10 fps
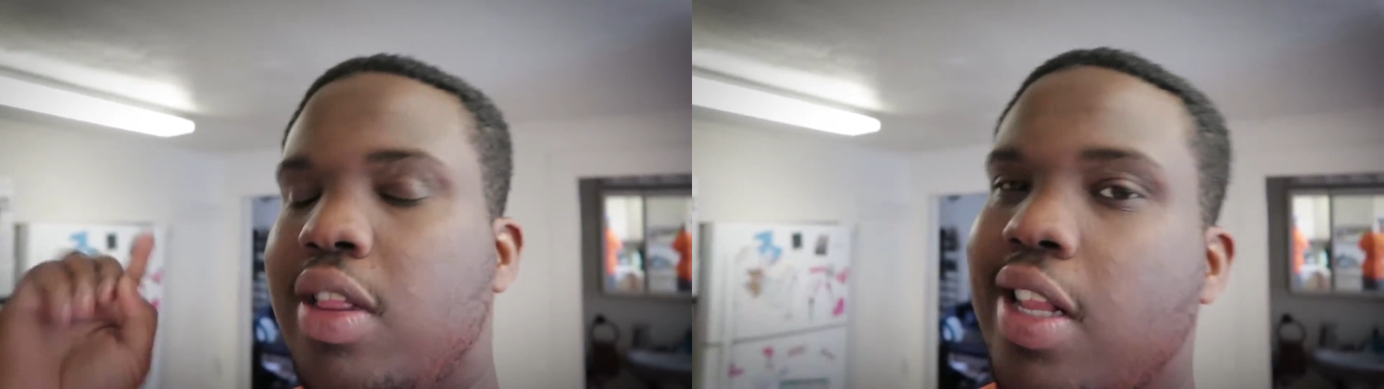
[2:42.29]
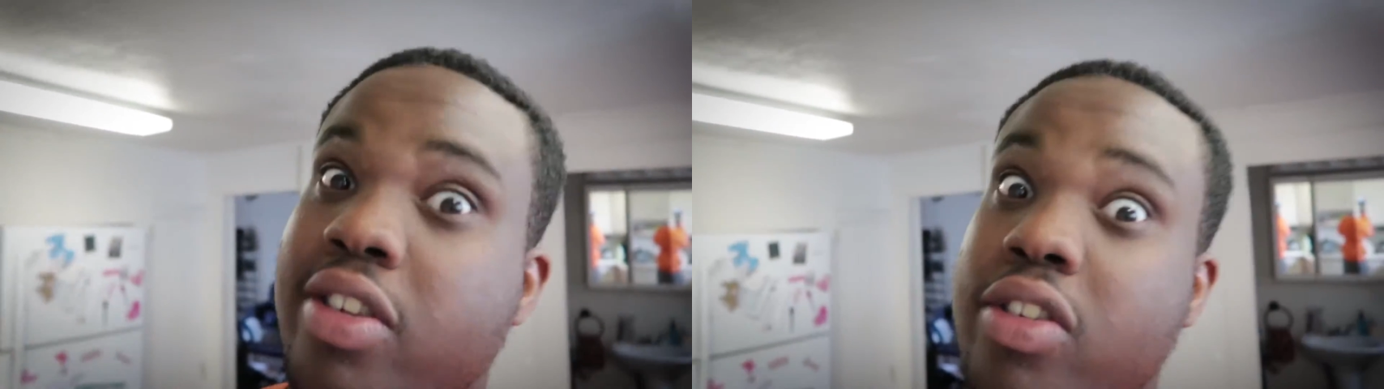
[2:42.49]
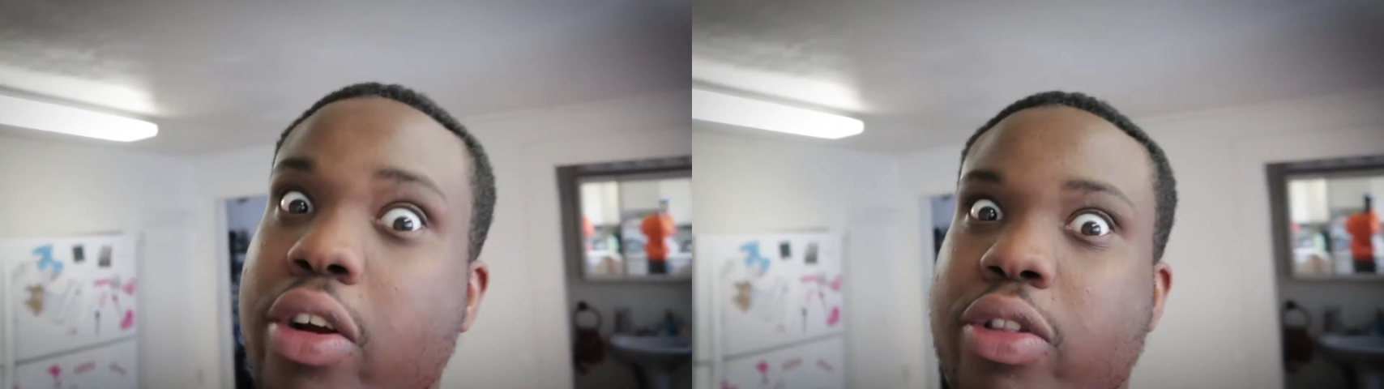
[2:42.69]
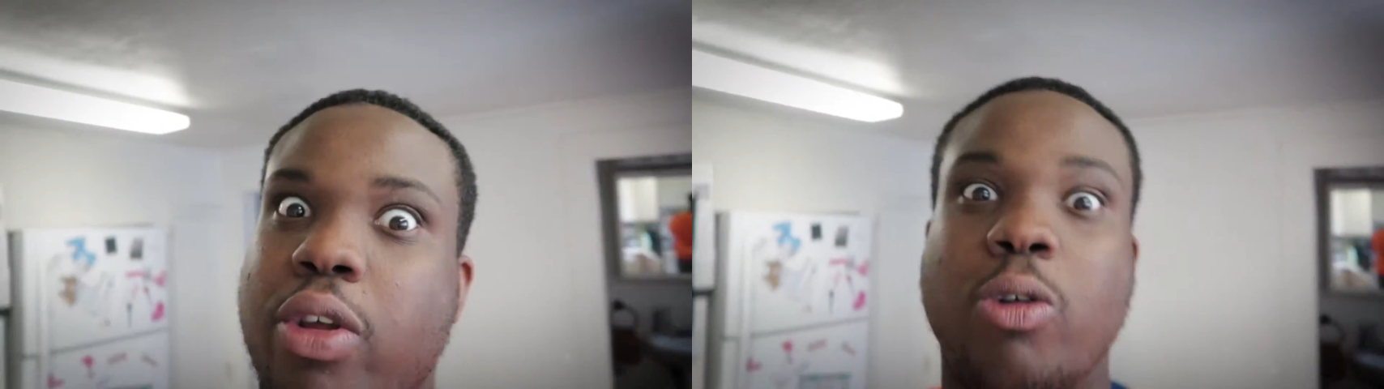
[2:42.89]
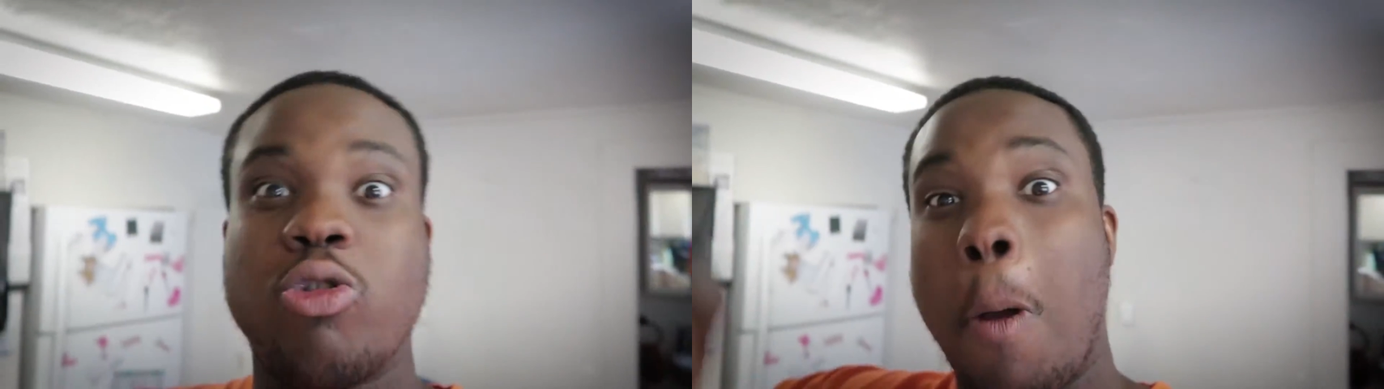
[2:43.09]
let's start
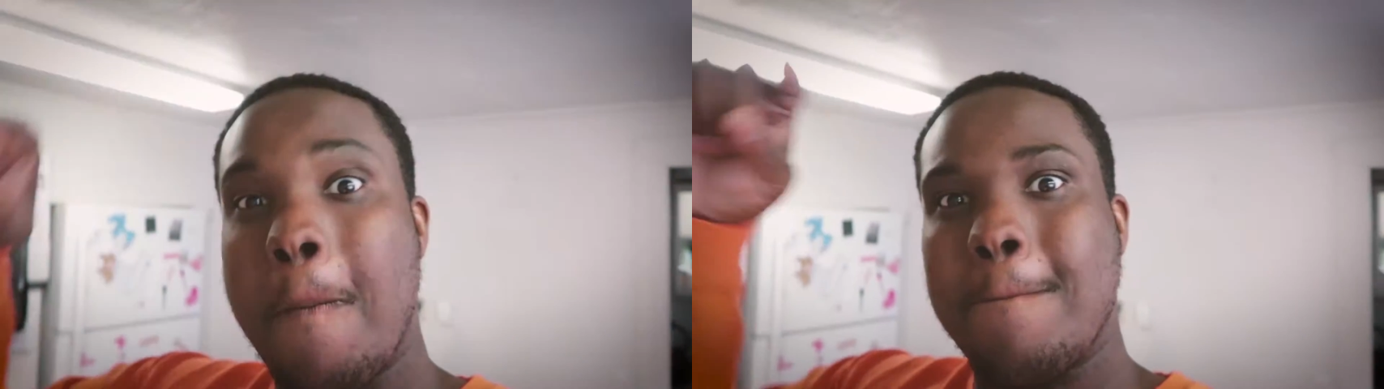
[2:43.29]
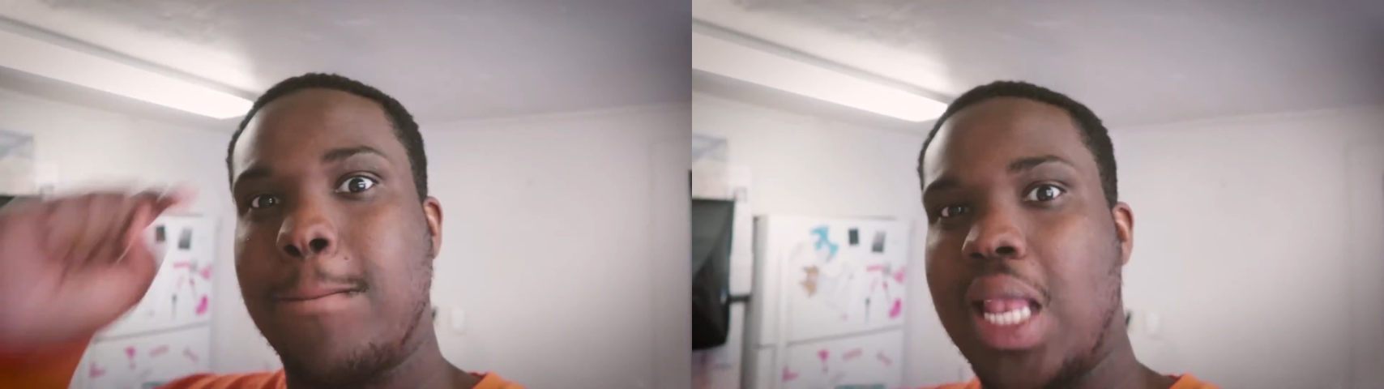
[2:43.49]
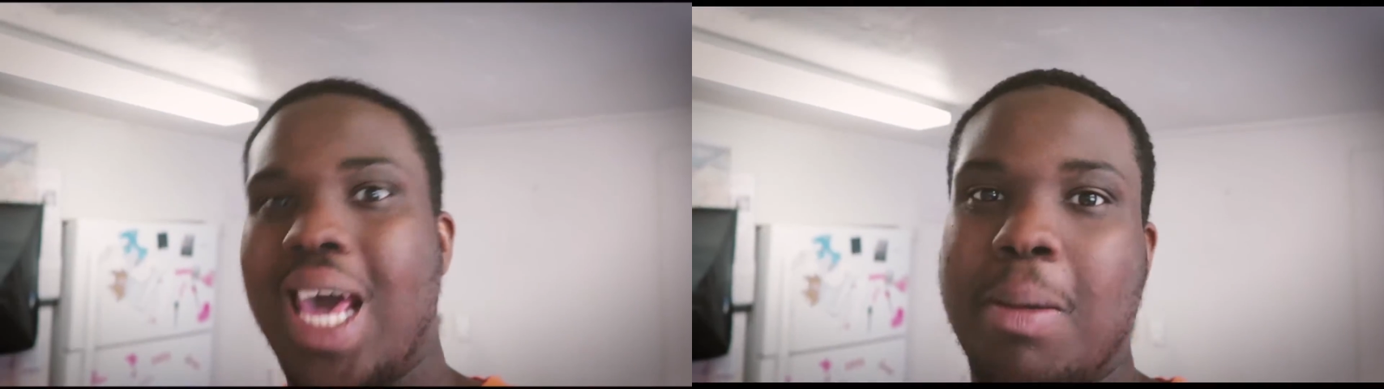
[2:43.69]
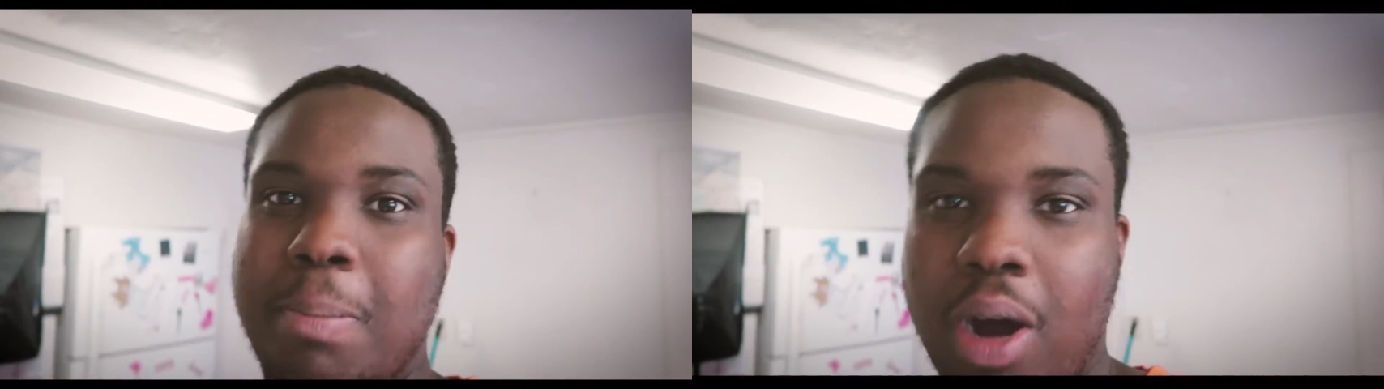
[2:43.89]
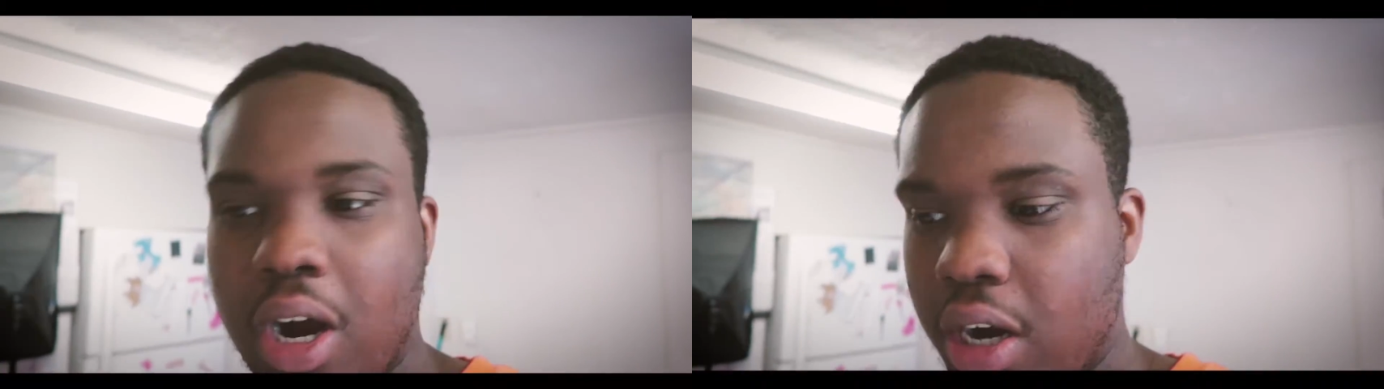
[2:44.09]
those
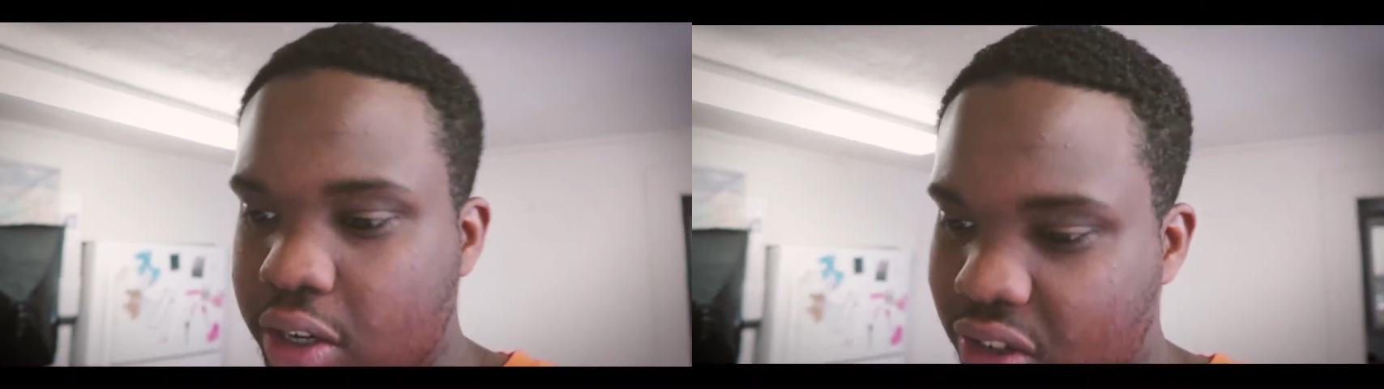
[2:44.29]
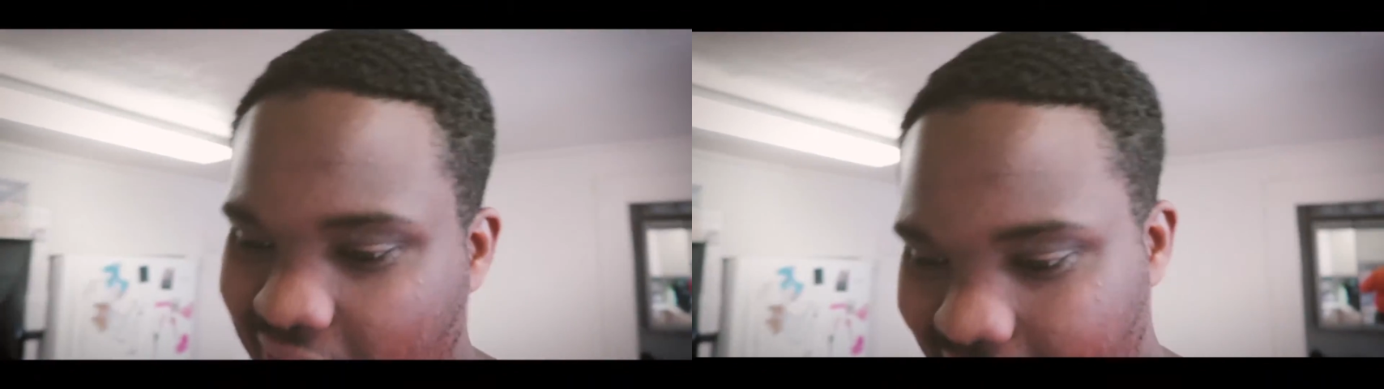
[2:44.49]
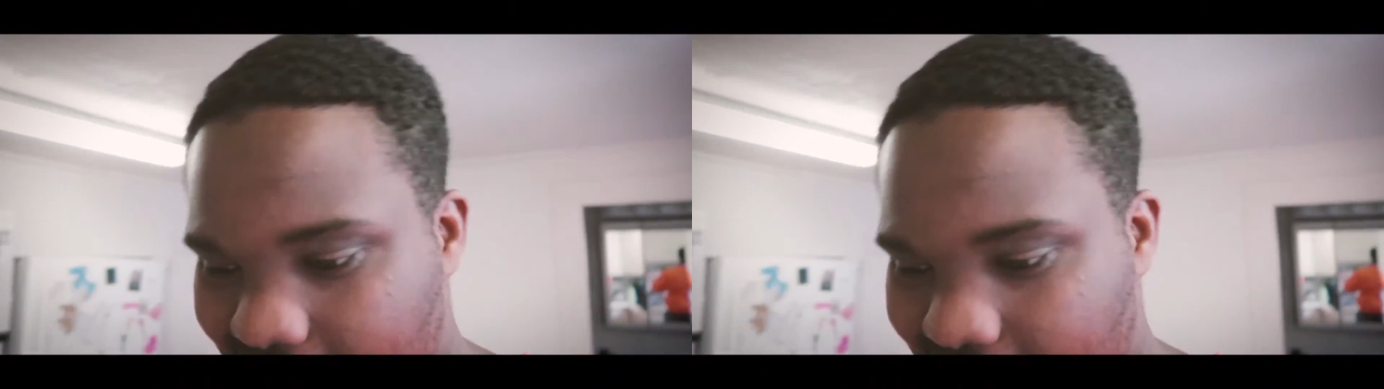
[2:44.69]
black bars